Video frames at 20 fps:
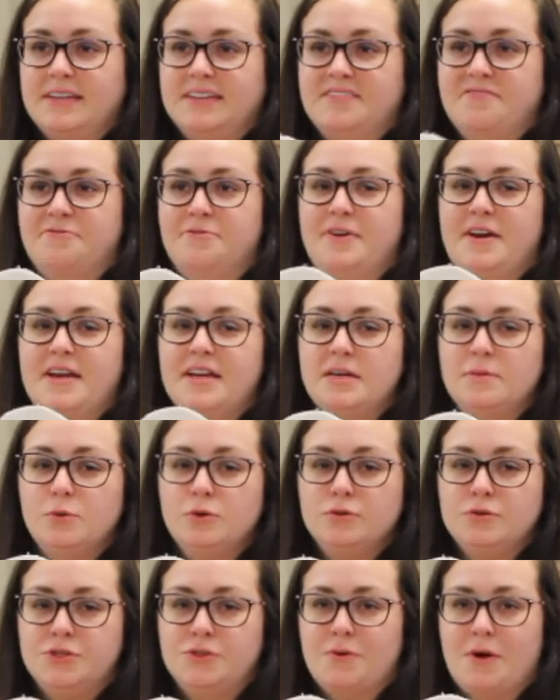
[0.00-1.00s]
a different
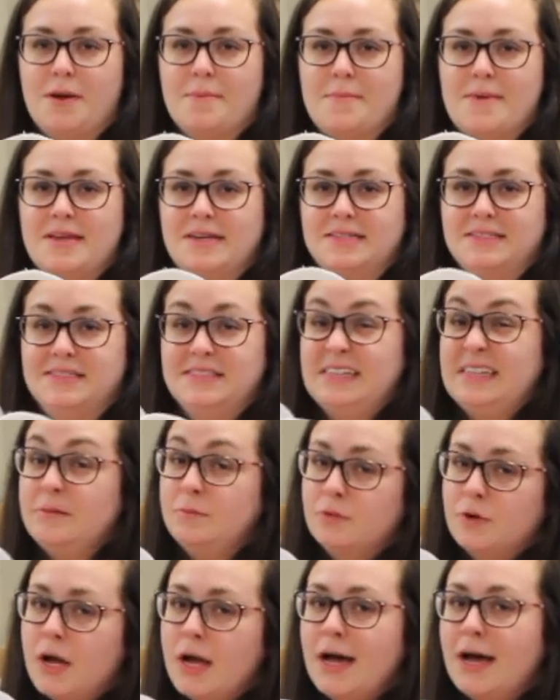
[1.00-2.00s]
animal. So I made a
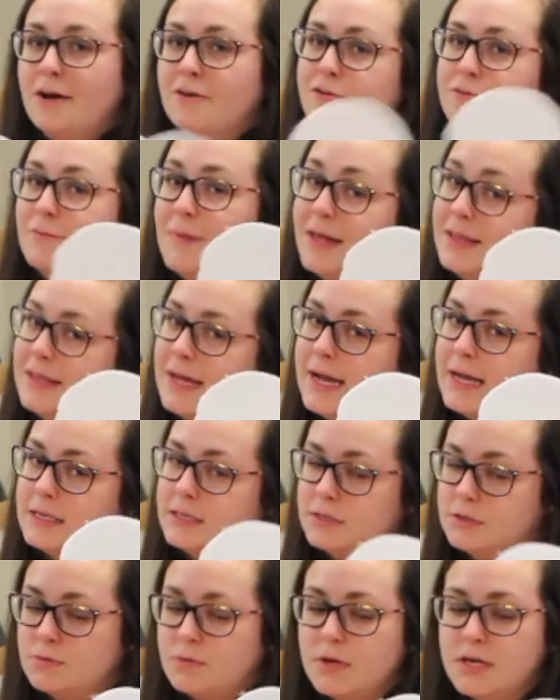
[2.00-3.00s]
zebra out of my
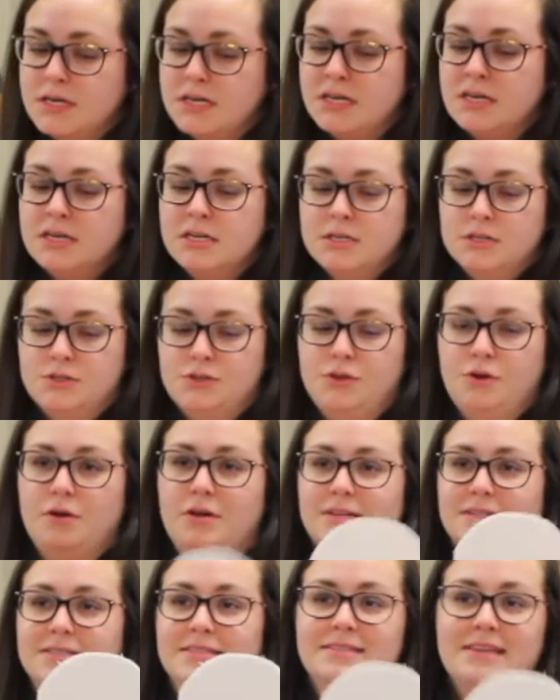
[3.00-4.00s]
last one. So you
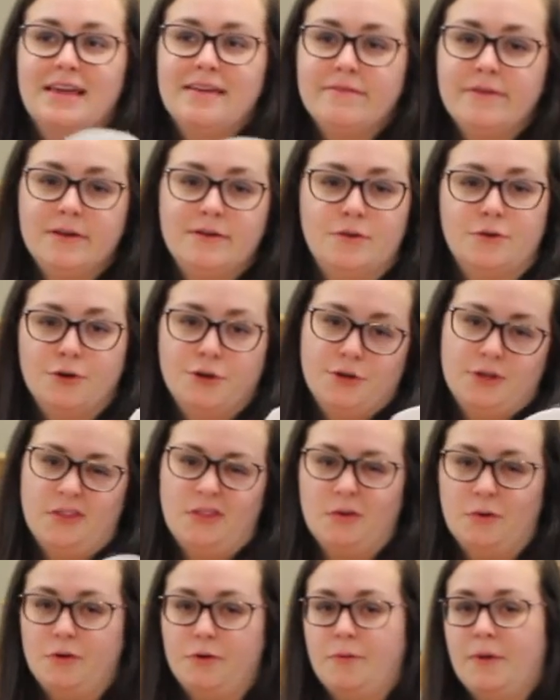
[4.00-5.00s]
can save it or you
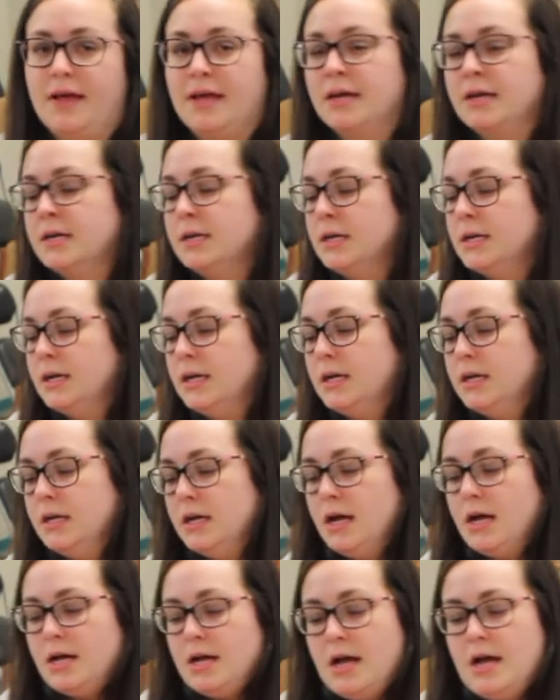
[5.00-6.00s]
can throw it away.
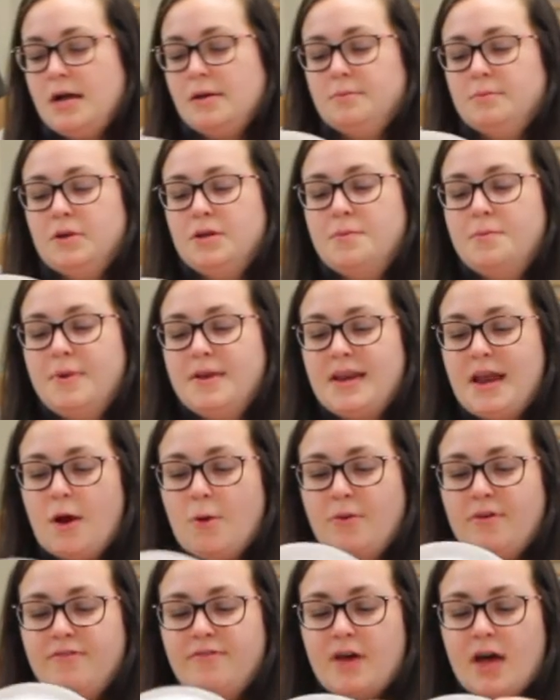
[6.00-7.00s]
But
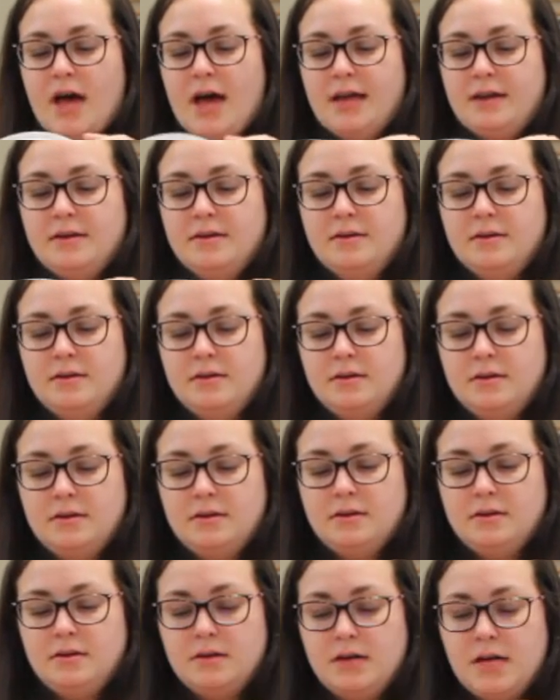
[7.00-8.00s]
now we've got
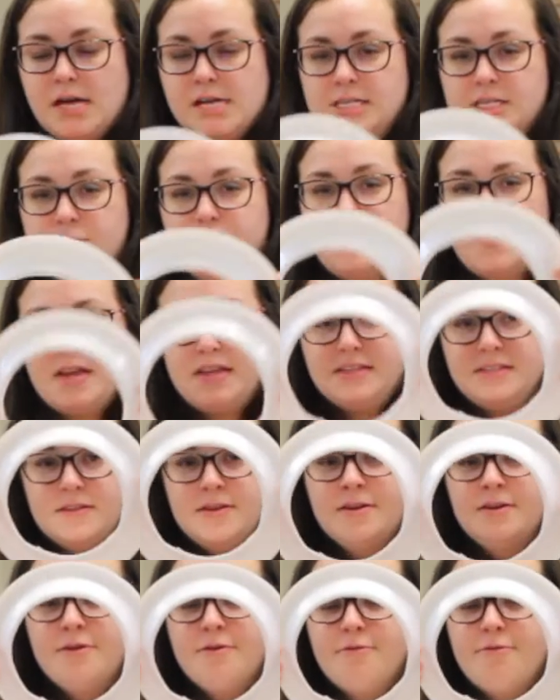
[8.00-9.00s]

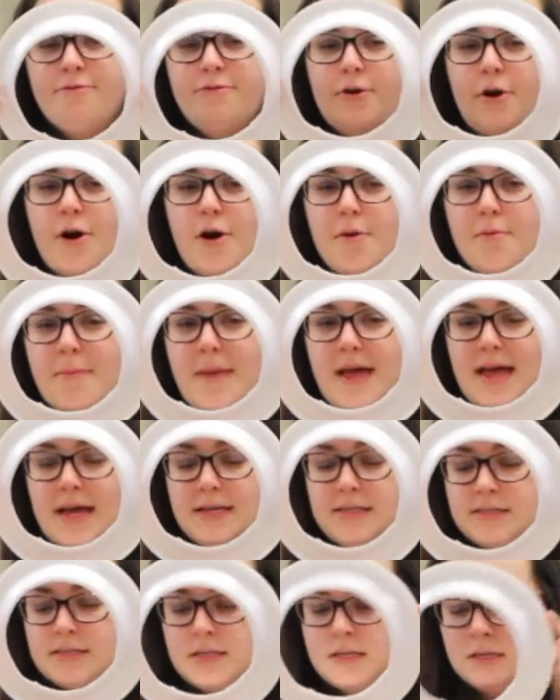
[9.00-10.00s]
space for our
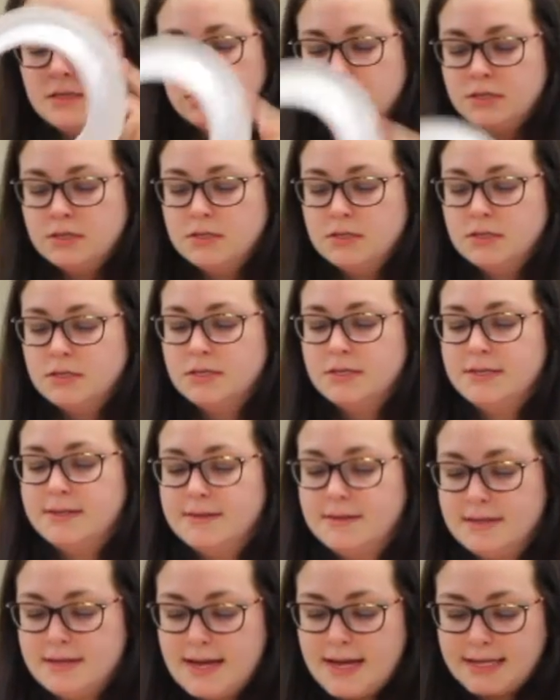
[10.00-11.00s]
mask.
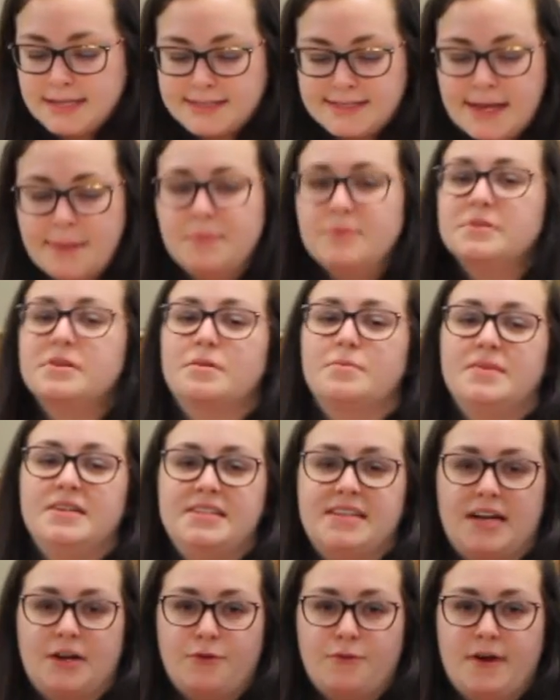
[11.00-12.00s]
The next step is going to be
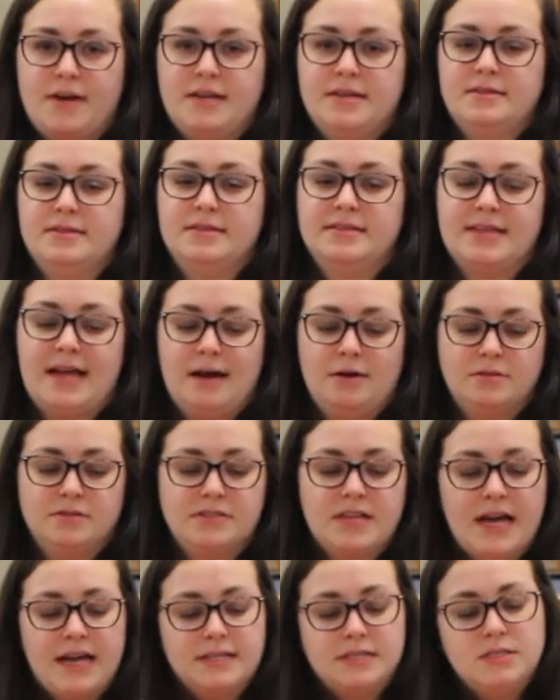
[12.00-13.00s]
decorating this
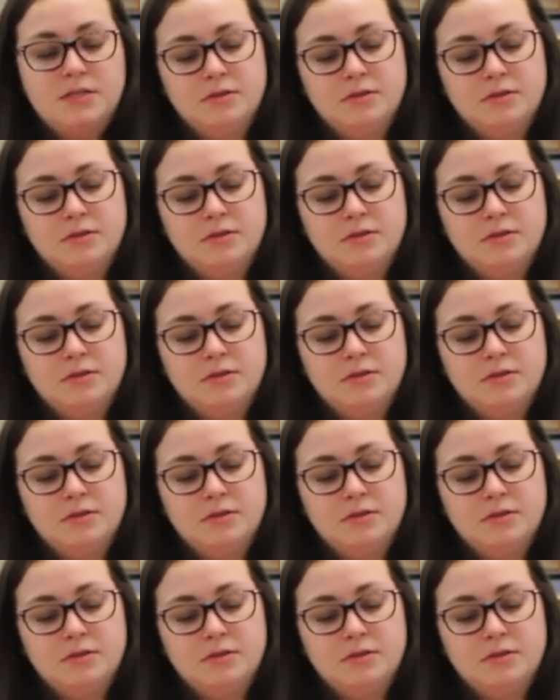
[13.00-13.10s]
outside.